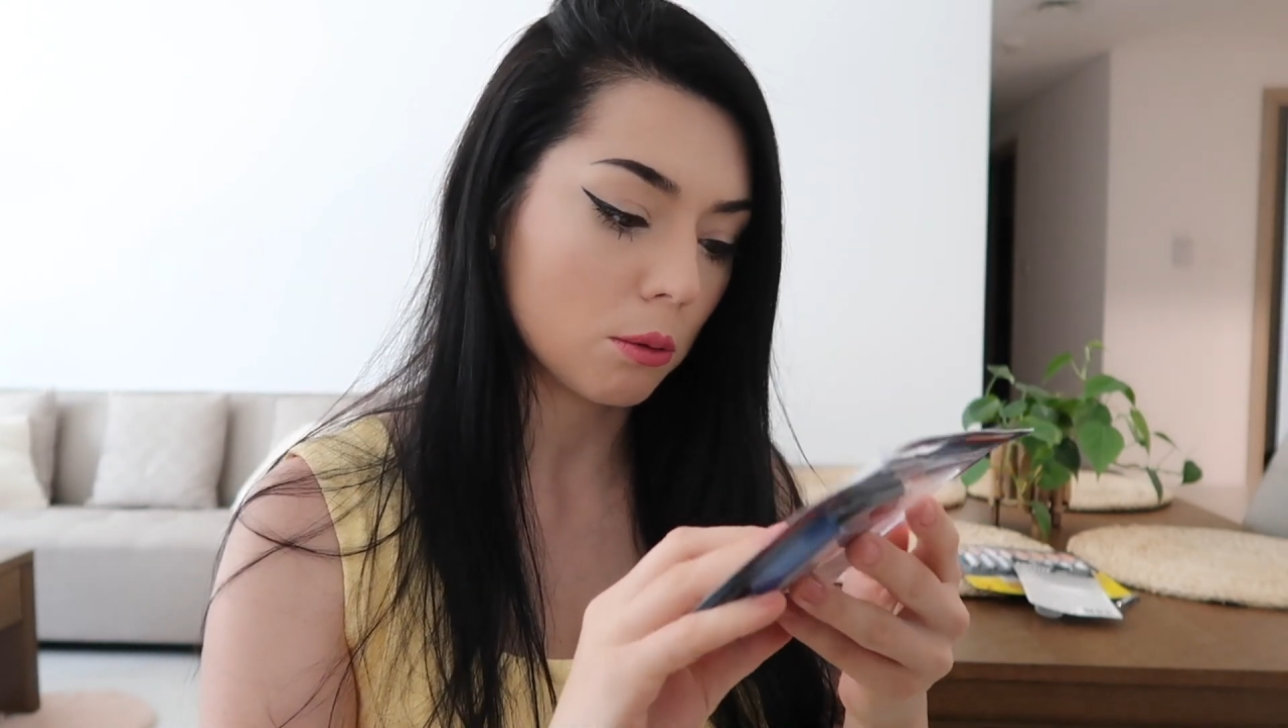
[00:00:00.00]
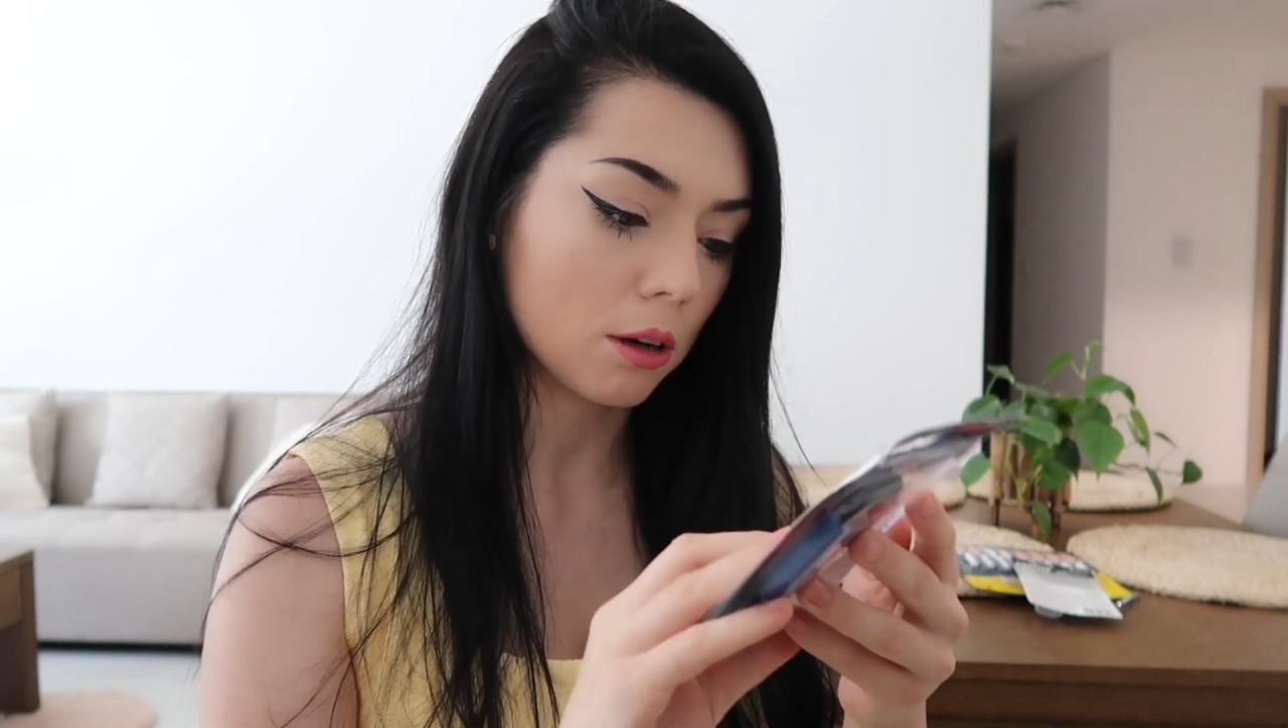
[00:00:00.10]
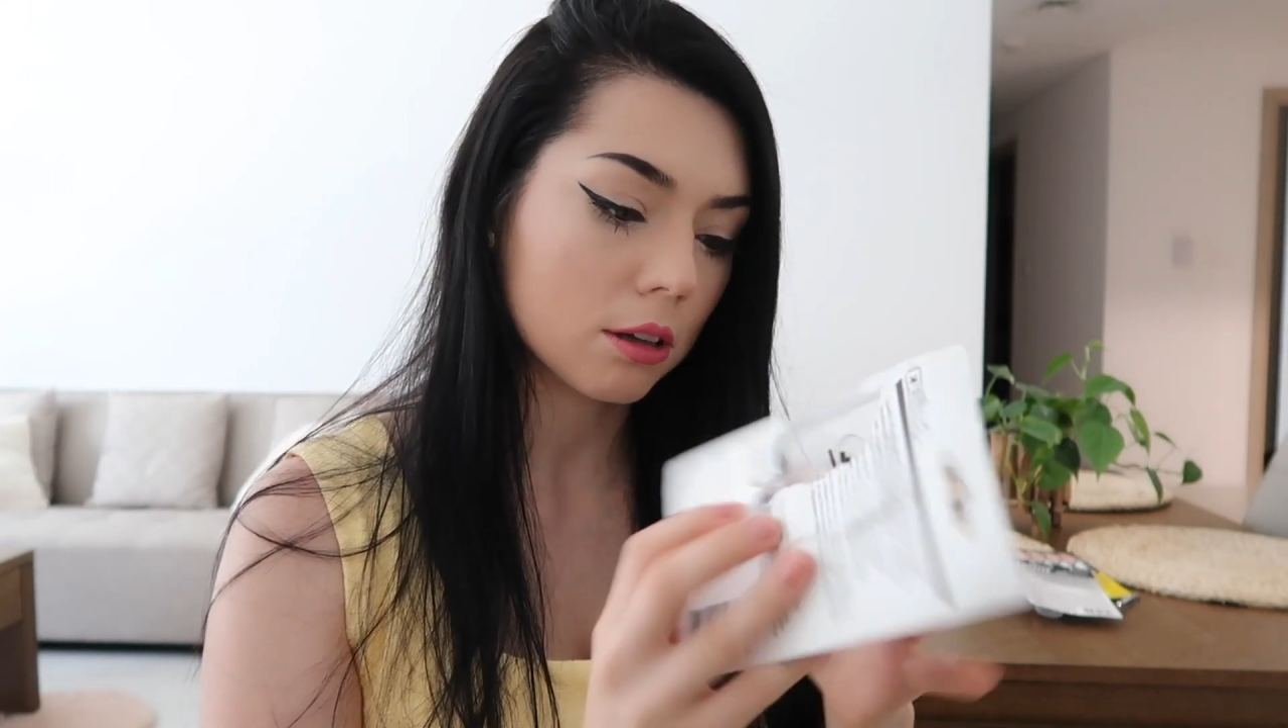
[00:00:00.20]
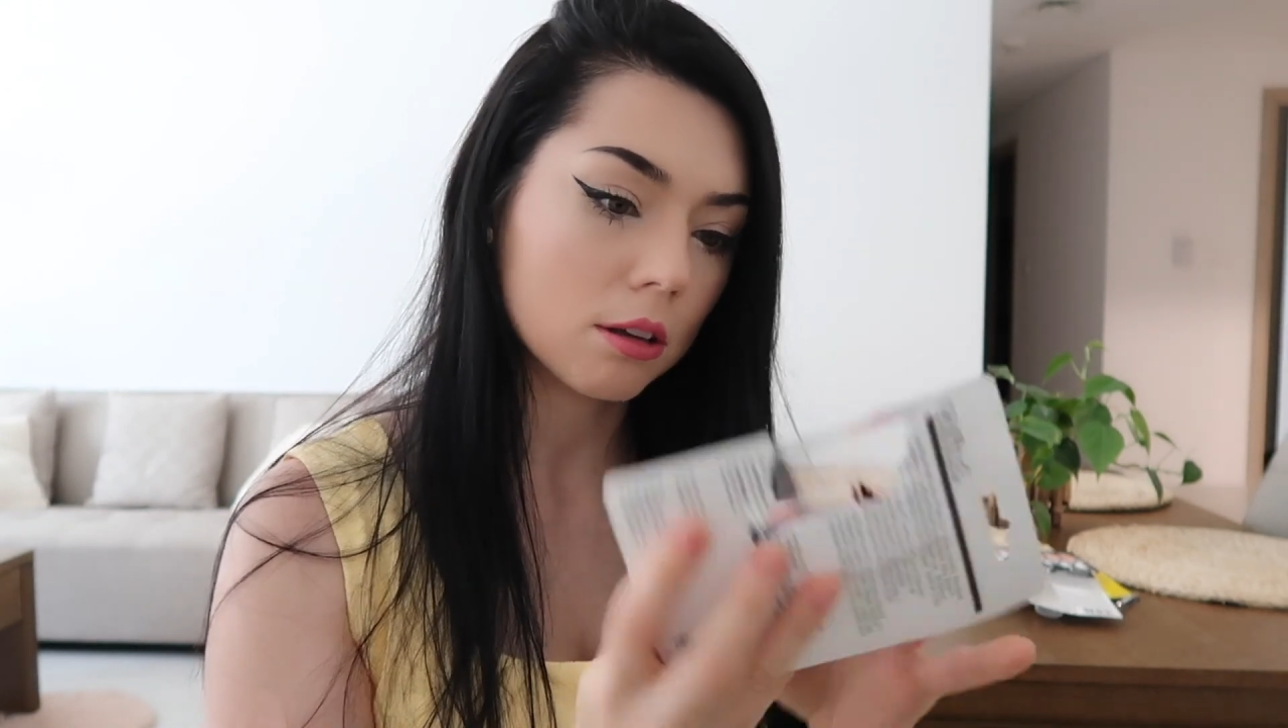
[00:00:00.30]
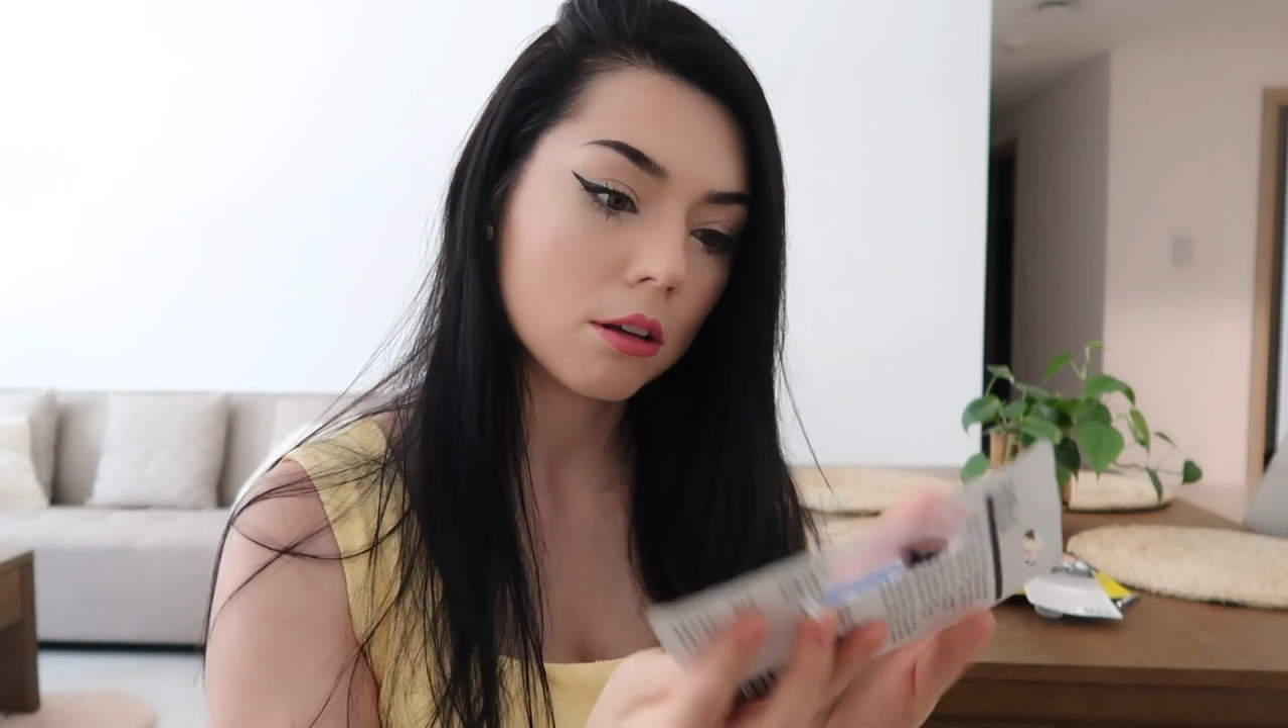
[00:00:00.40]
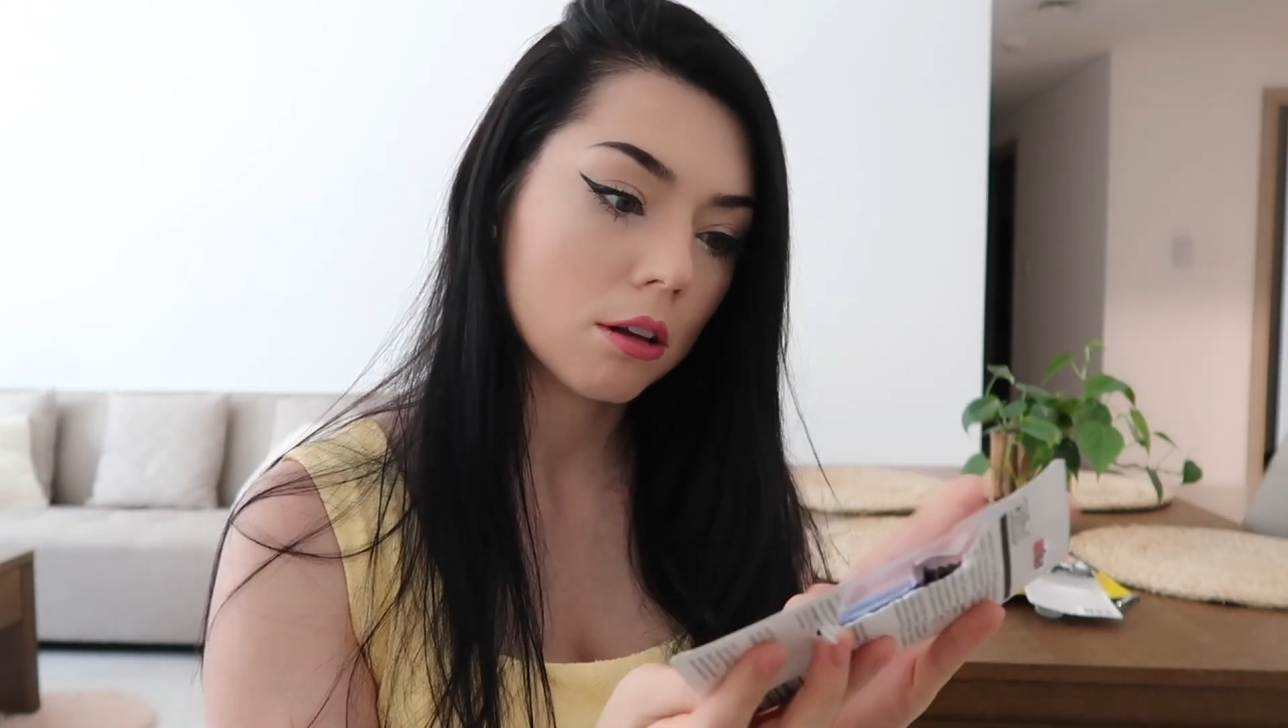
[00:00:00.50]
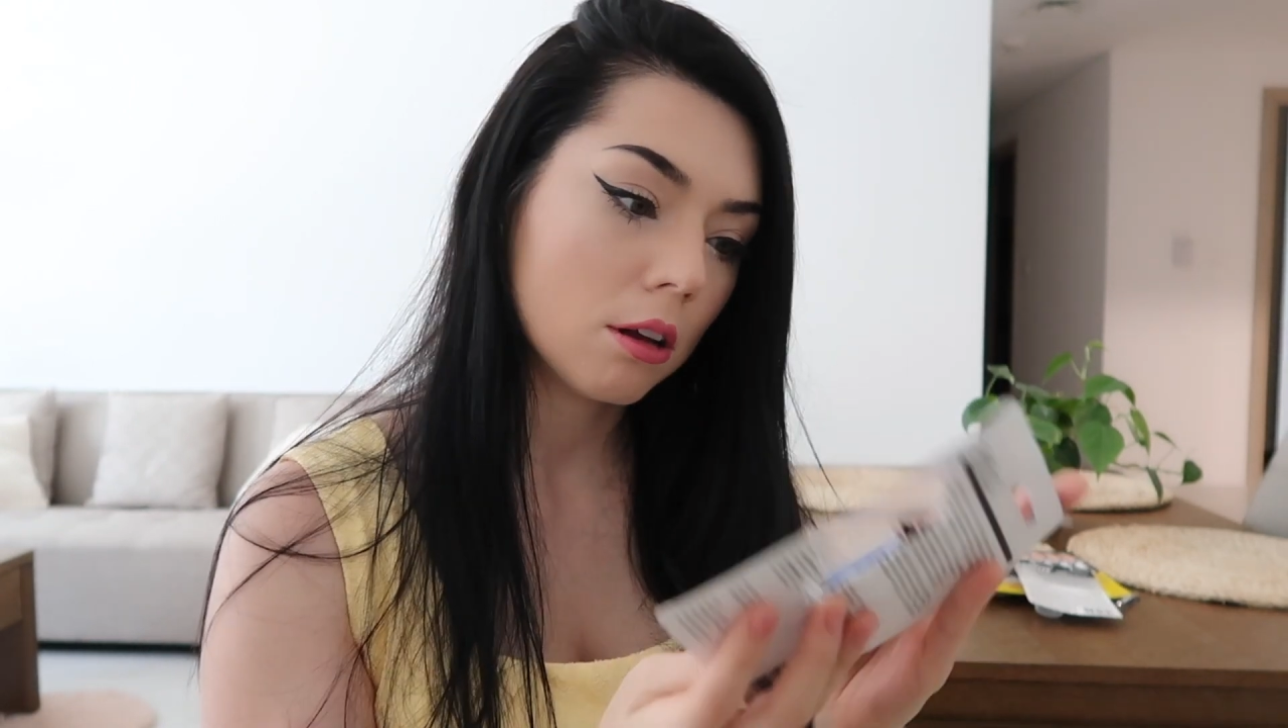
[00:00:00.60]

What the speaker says: one,